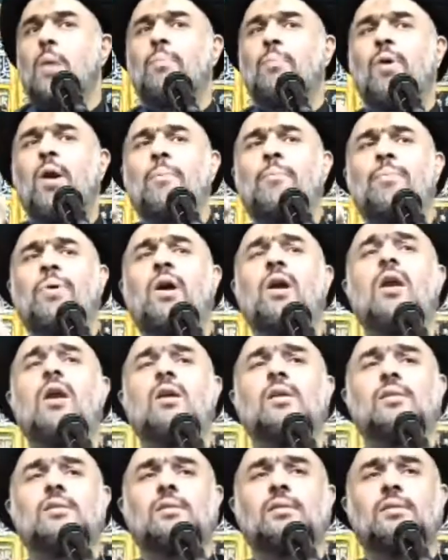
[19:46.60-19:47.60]

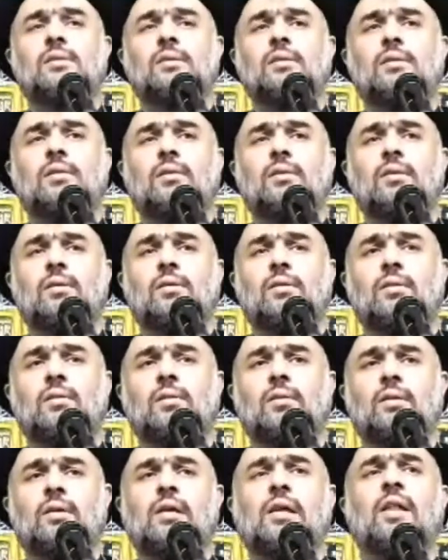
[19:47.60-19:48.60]
prepared
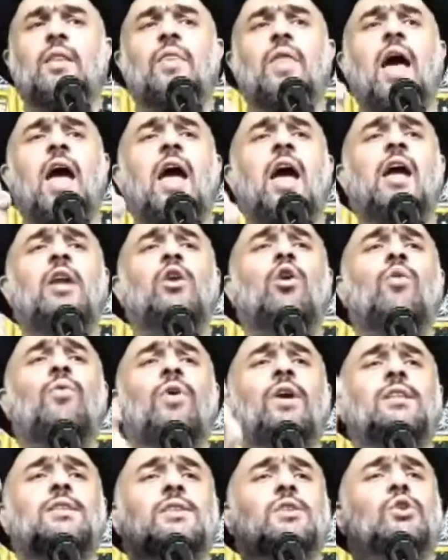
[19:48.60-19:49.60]
the head of
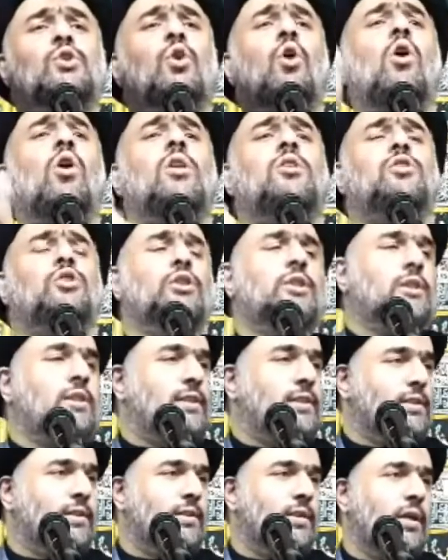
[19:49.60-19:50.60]
his
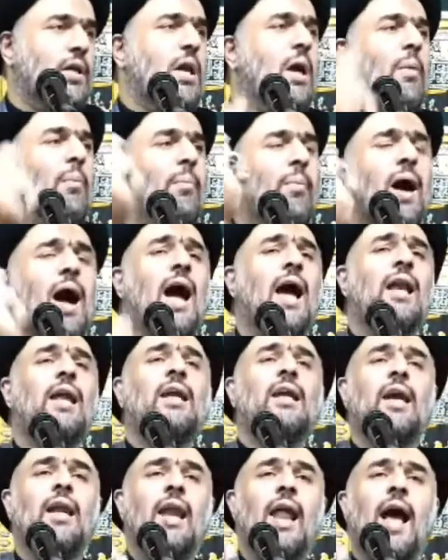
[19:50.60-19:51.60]
soldiers,
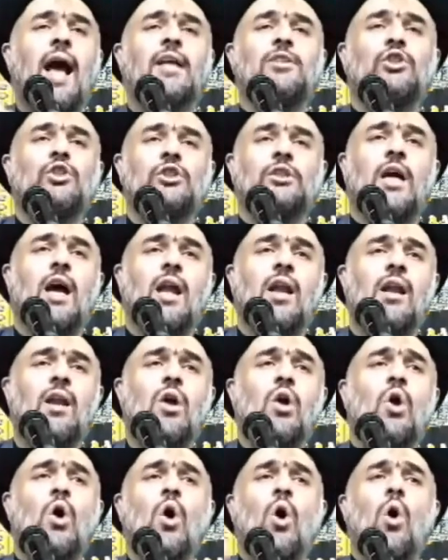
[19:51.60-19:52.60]
Malik al-Ashtar,
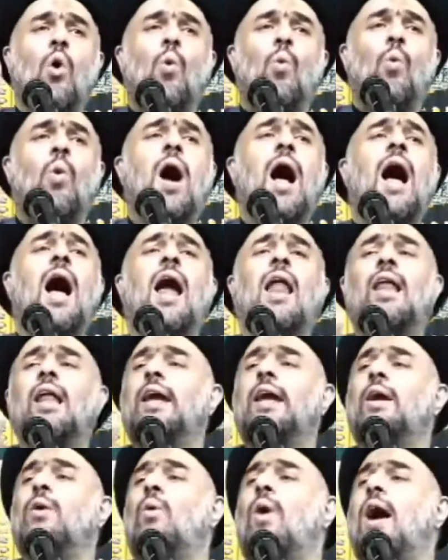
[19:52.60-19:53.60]
while
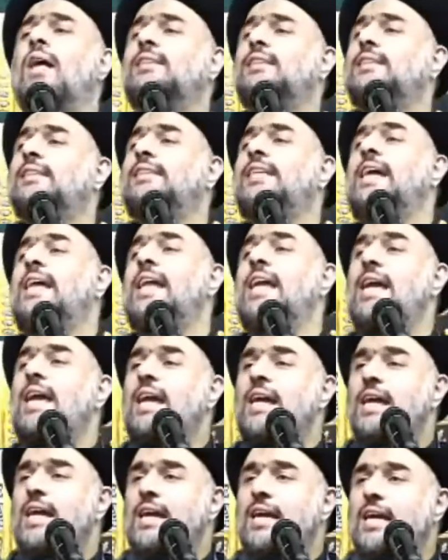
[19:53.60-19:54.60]
he was
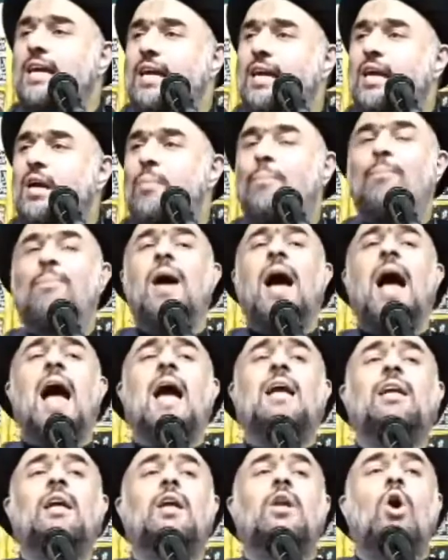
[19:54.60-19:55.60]
sitting
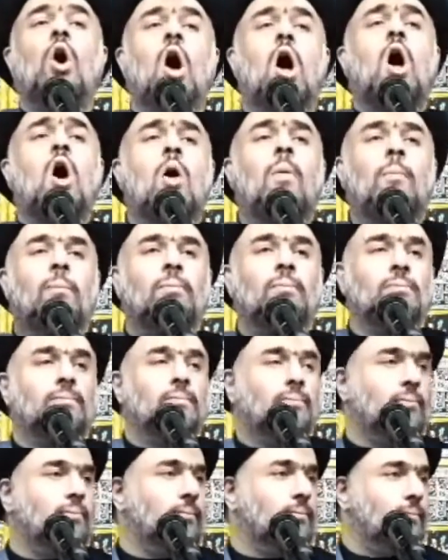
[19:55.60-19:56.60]
back in home.
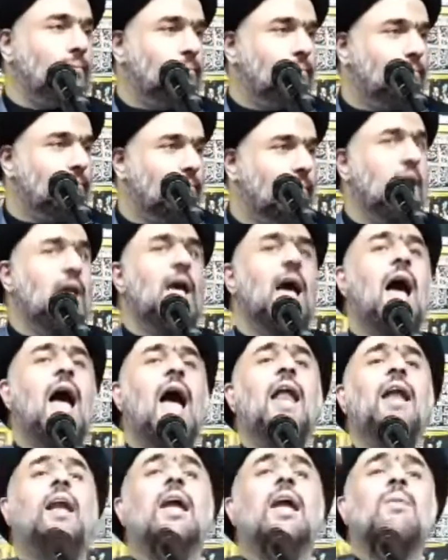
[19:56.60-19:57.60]

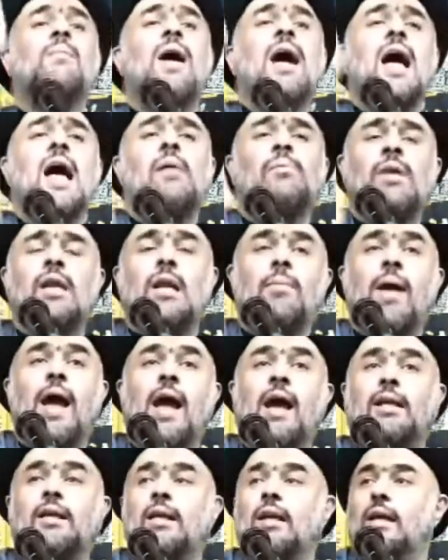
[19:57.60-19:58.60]
and Imam
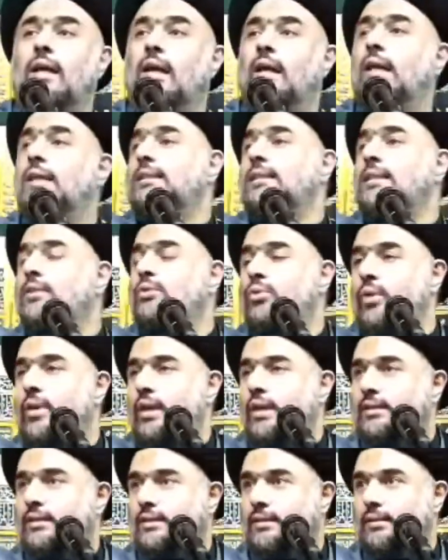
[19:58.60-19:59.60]
al-Mahdi, listen to
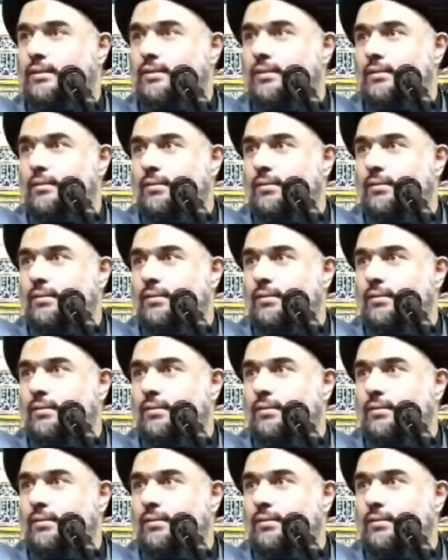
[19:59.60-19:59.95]
this,